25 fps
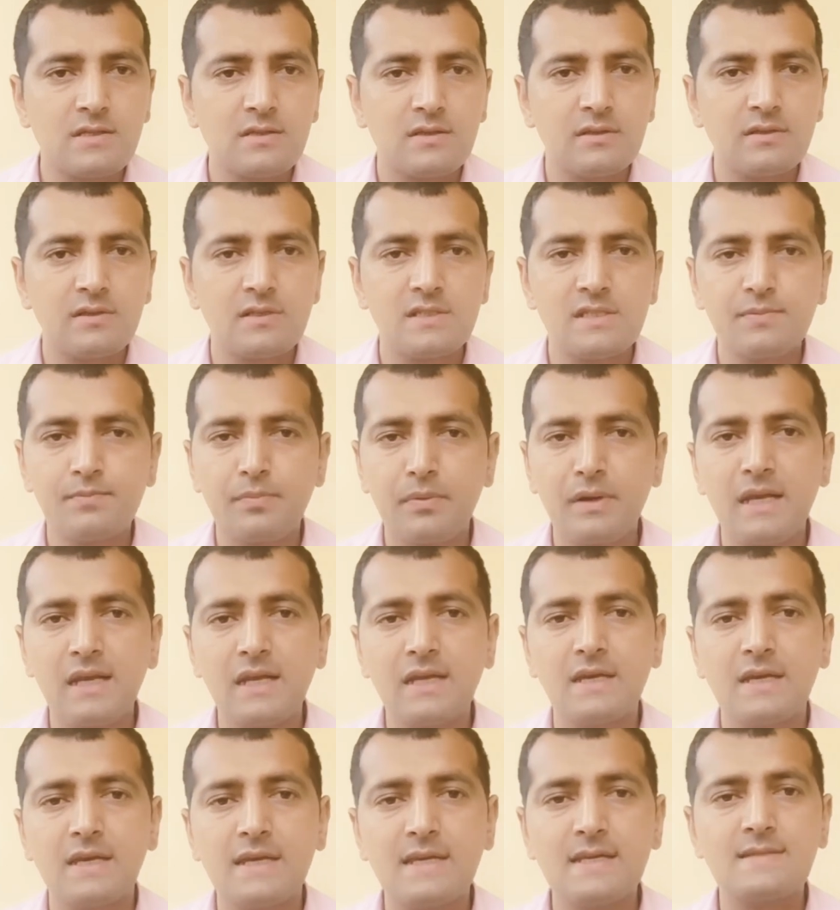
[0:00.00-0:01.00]
So the spring
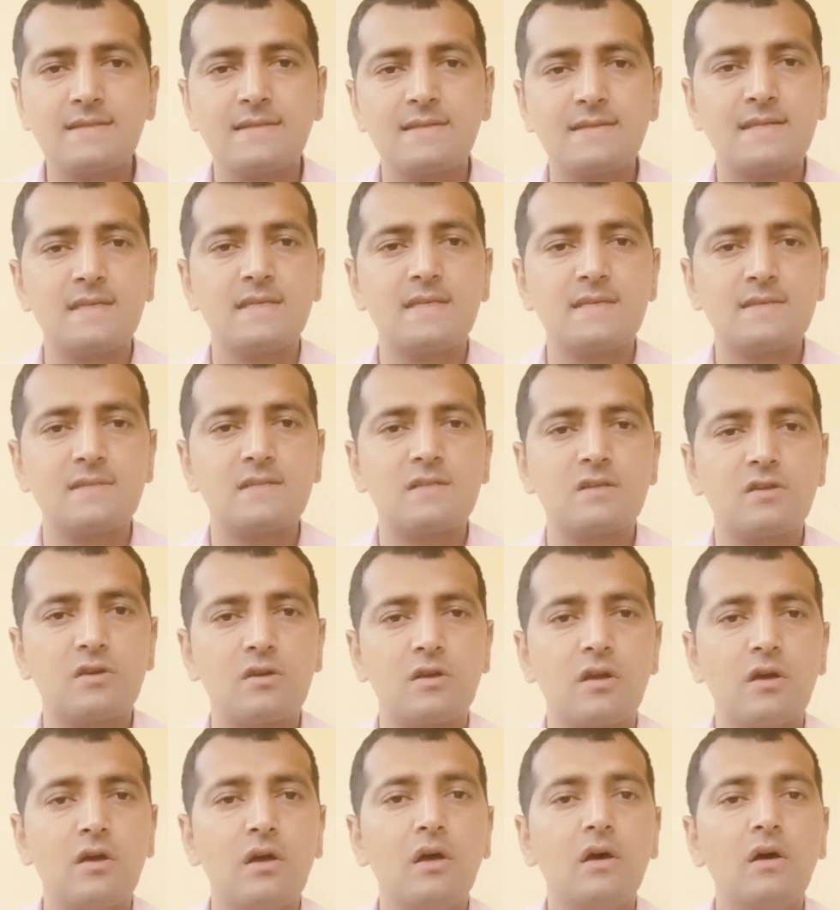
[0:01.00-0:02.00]
is the
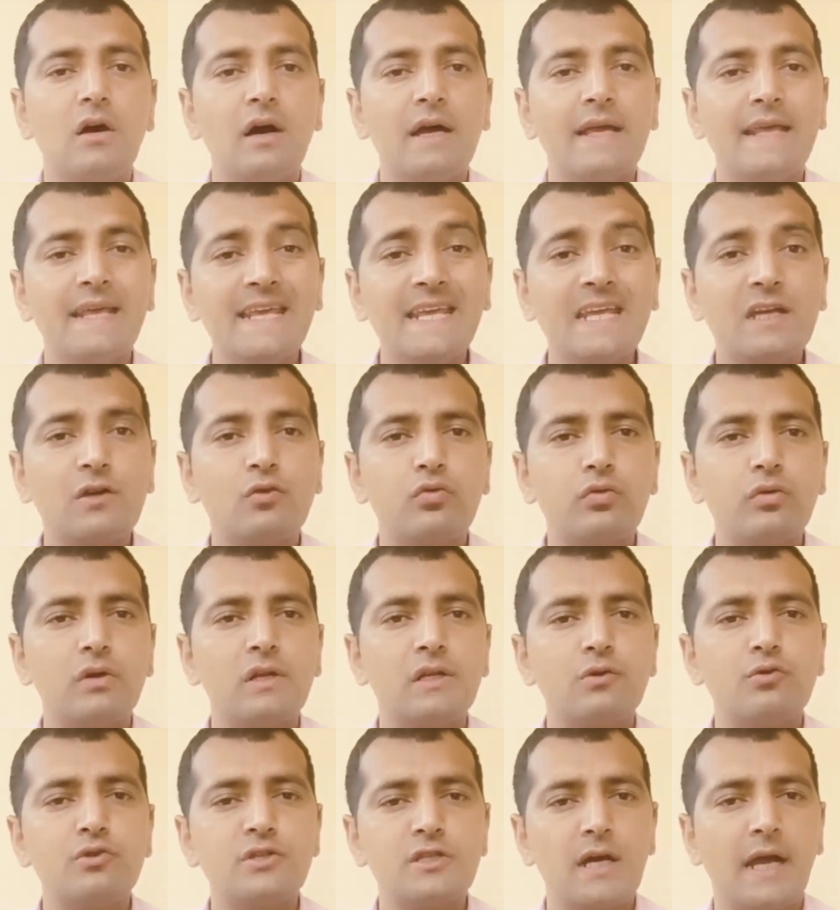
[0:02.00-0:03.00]
season equal
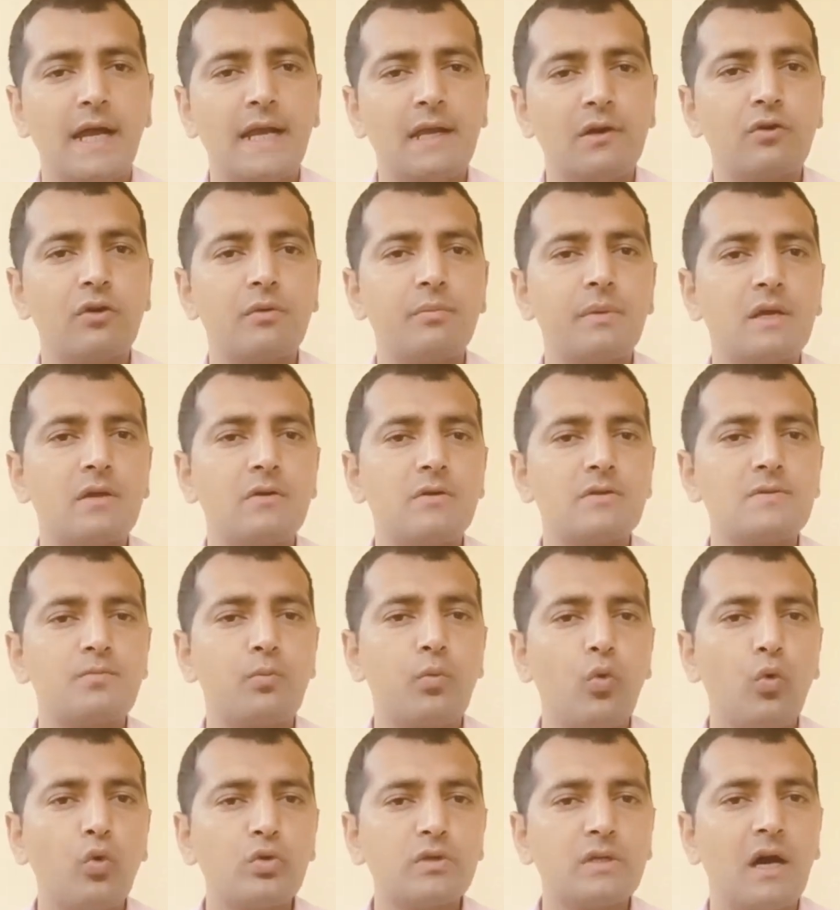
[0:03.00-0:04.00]
to childhood because
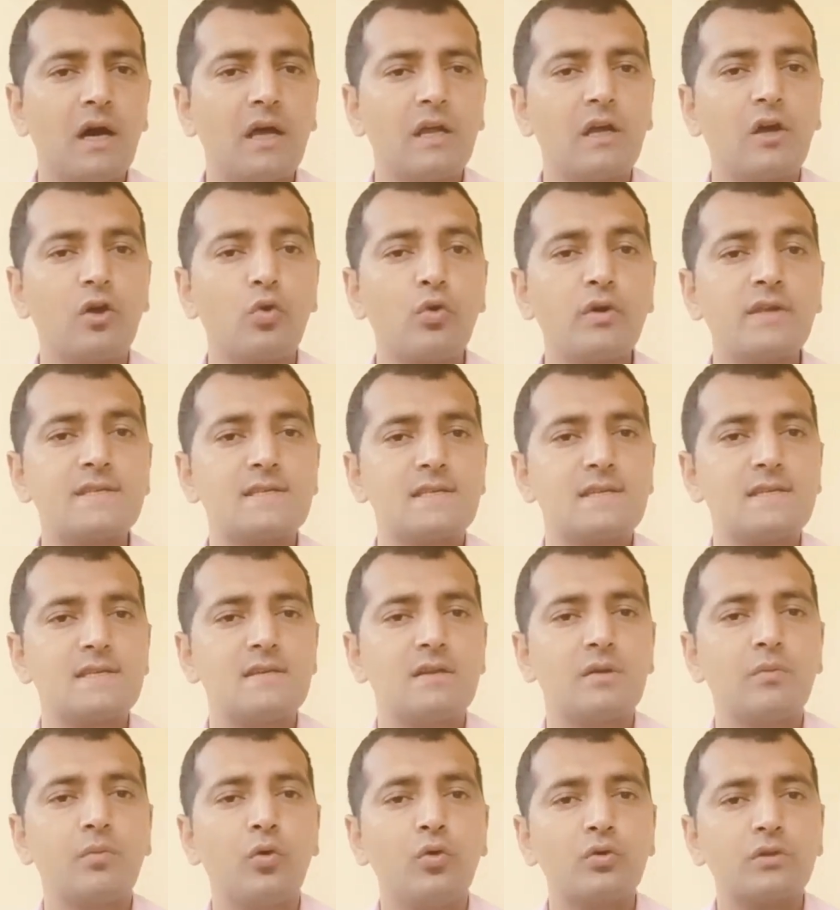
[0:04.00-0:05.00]
both are growing season,
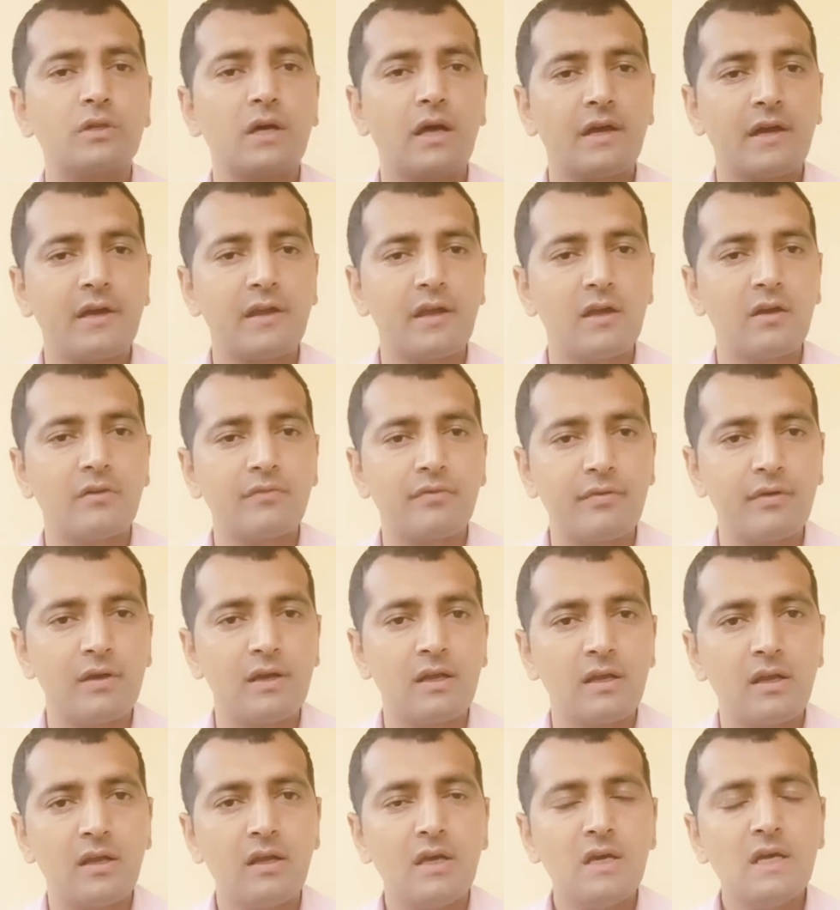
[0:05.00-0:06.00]
both are
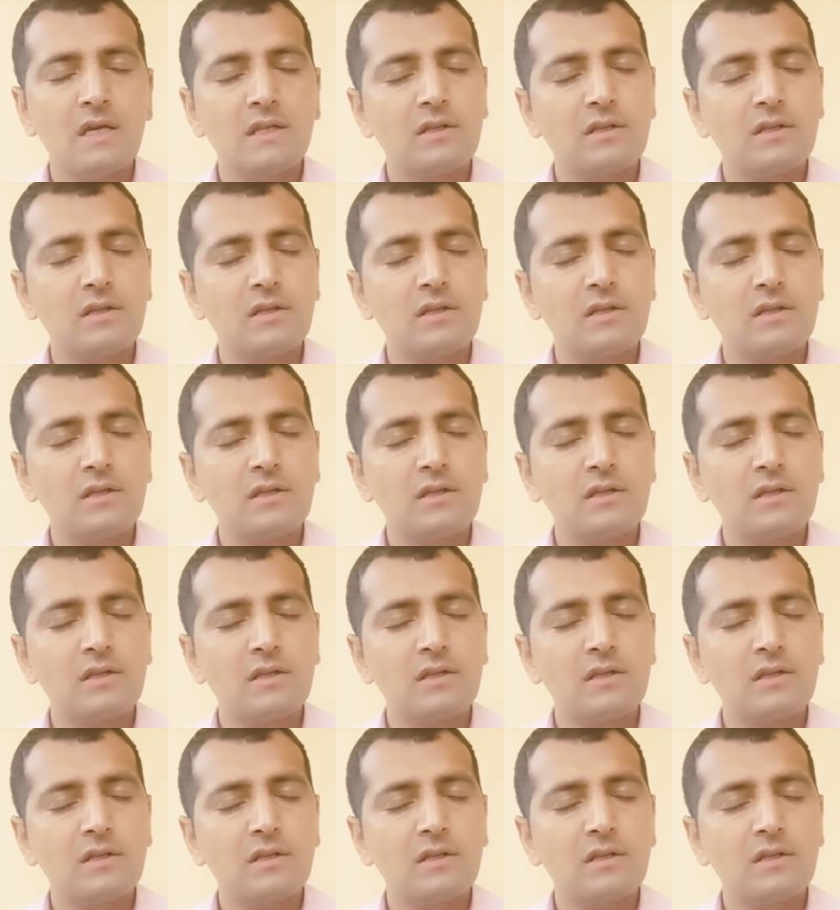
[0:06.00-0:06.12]
carefree.